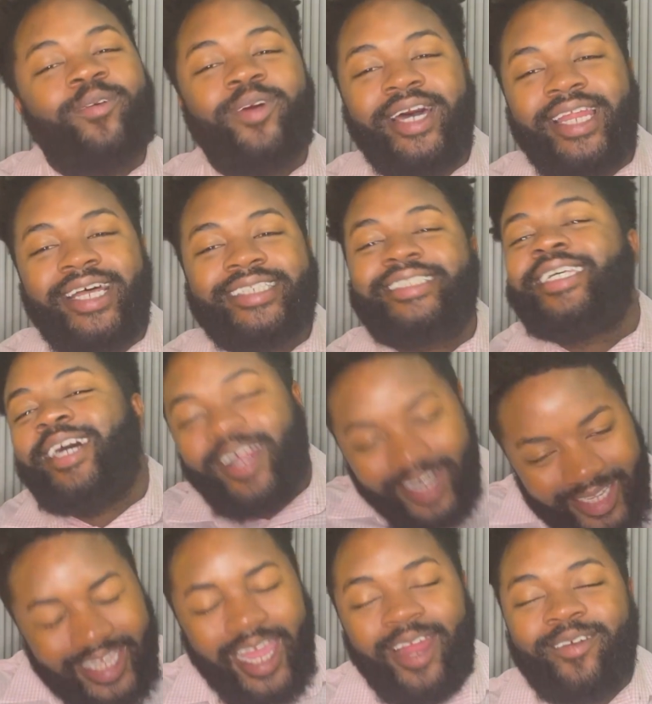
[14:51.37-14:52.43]
with us or
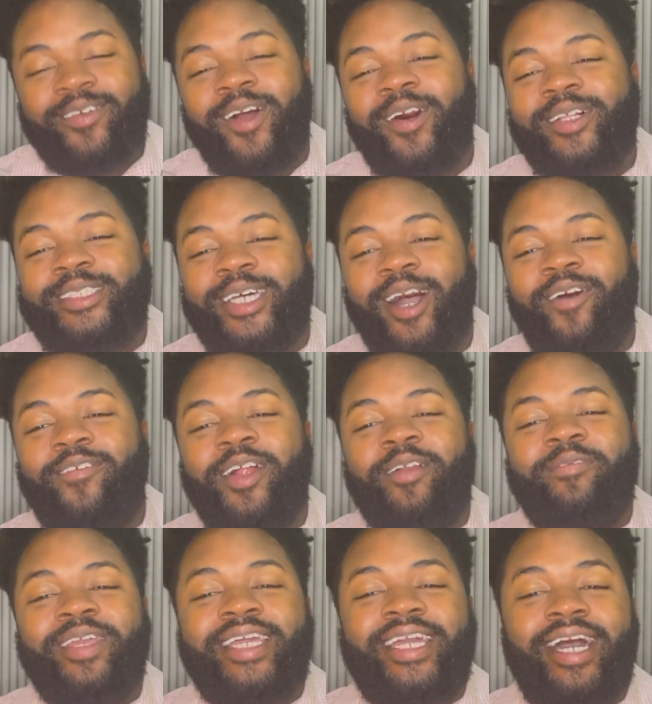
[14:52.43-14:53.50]
get rolled over
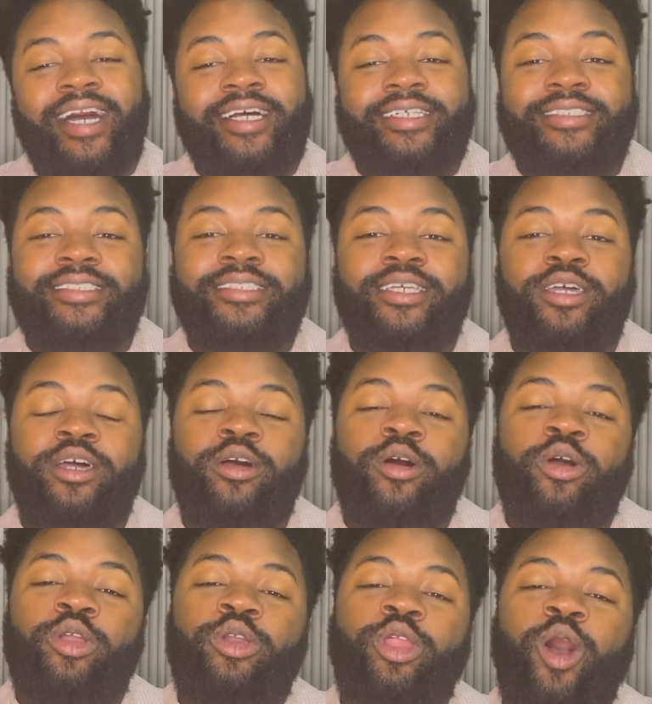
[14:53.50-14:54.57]
because,
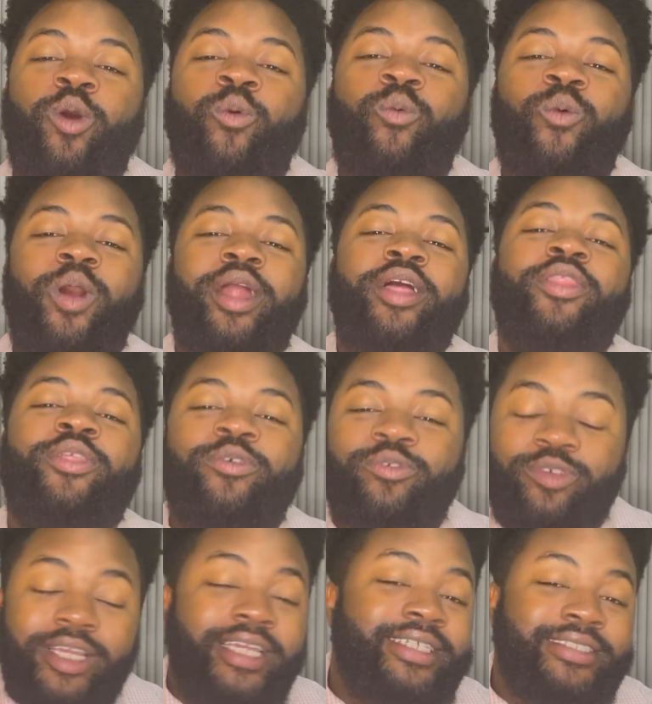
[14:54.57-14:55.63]
One of the
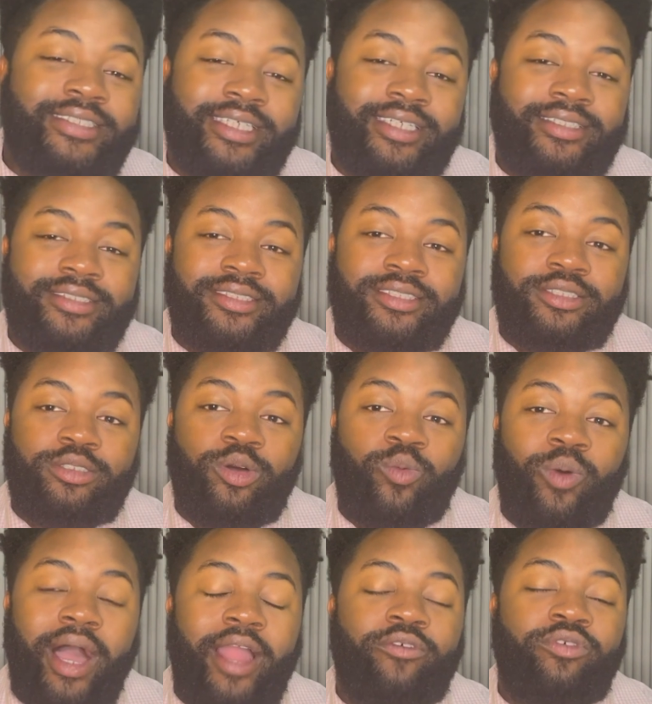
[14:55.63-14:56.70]
reasons
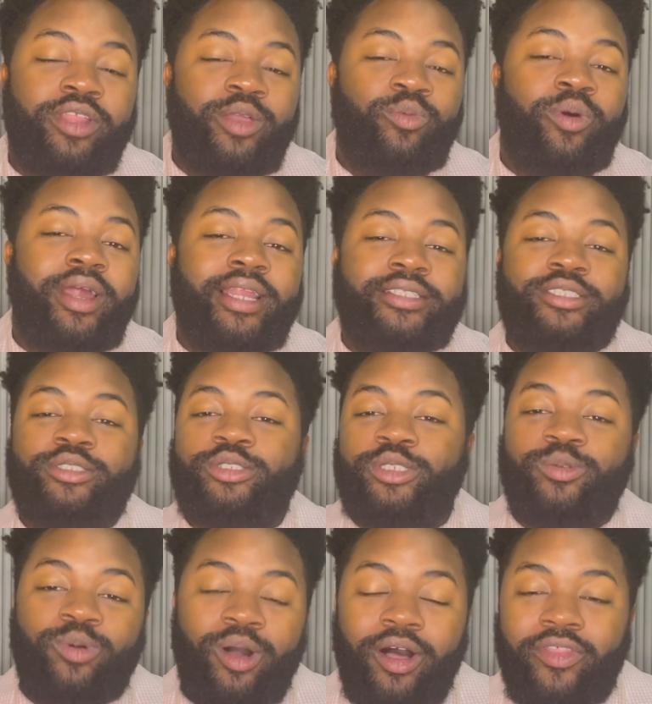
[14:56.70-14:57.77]
why I really wanted to
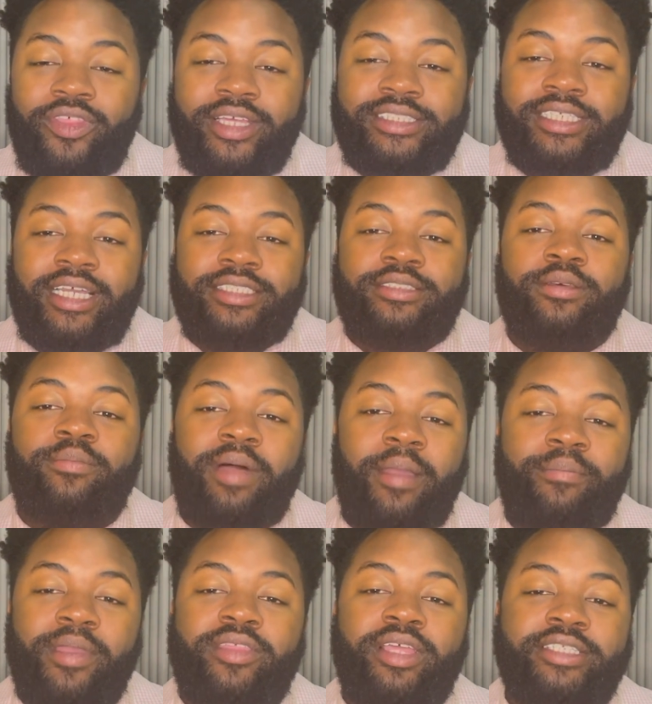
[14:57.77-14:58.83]
do all this, because my
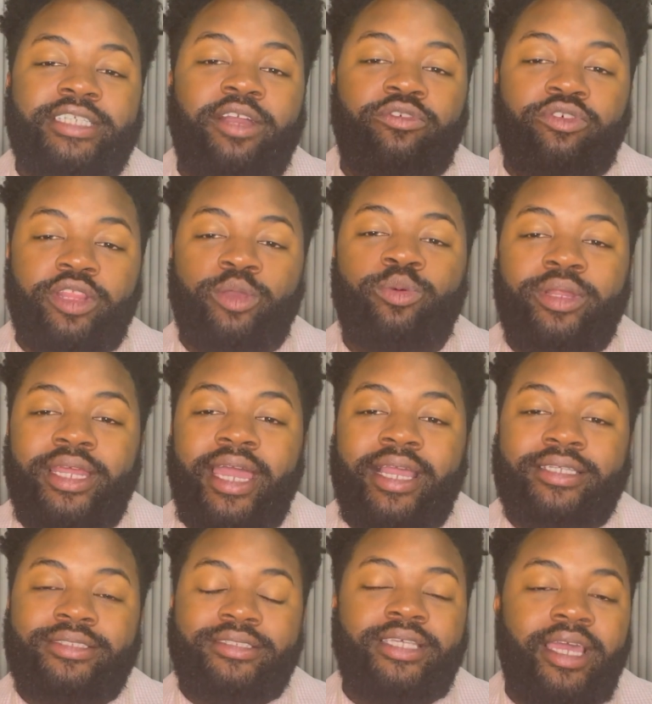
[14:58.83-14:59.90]
big thing is I really want to
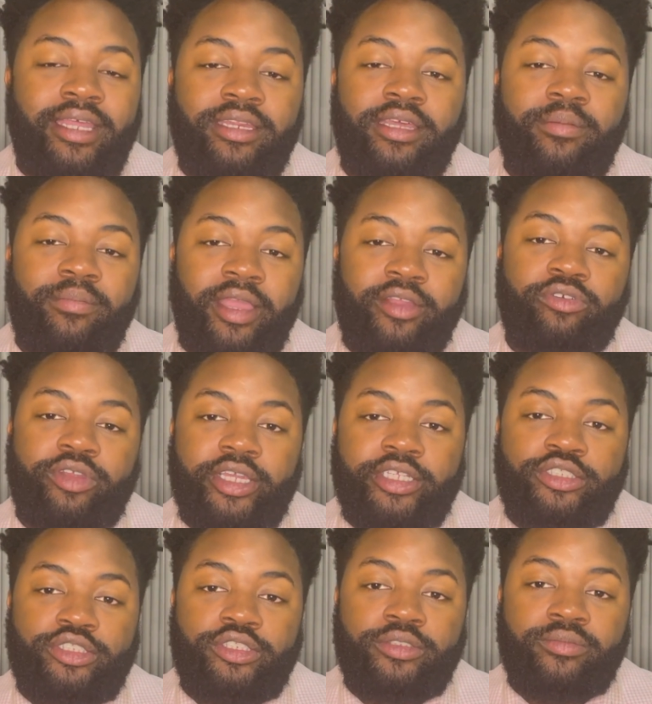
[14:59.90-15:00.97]
extend my
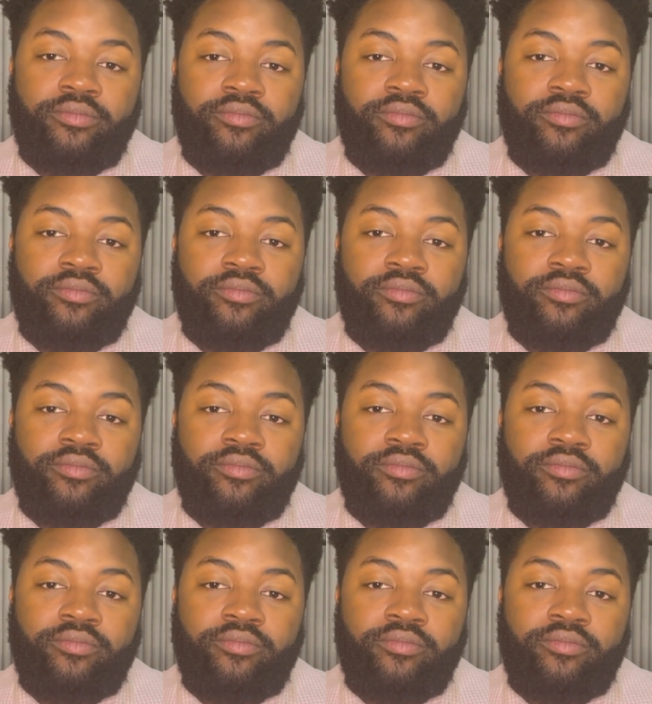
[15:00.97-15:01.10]
reach.